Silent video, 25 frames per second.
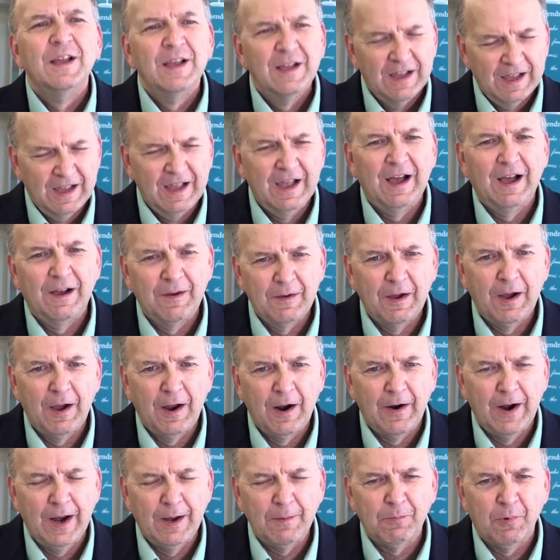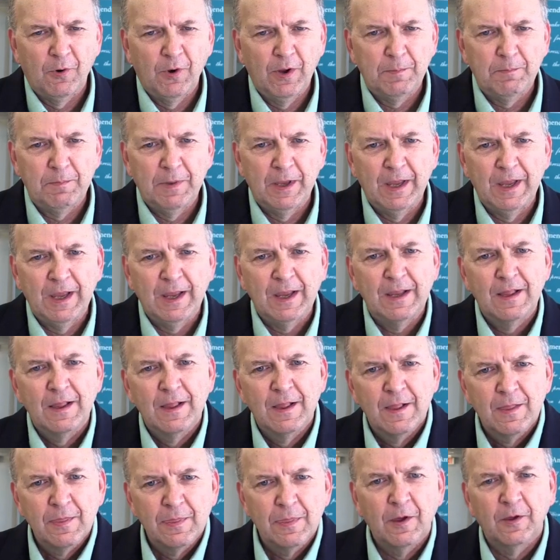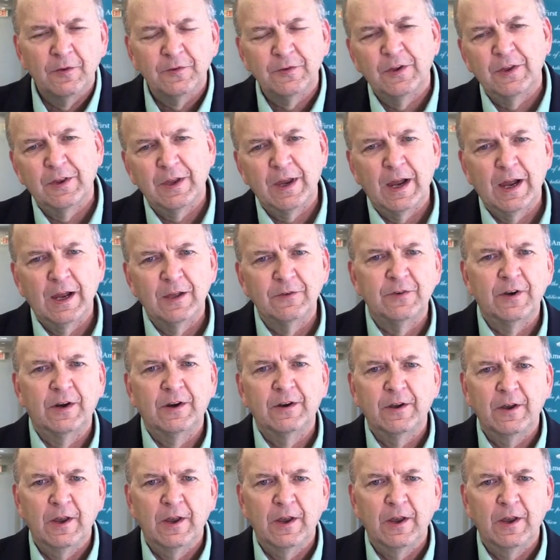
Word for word: Uh, all right, point being, those are the guys there, and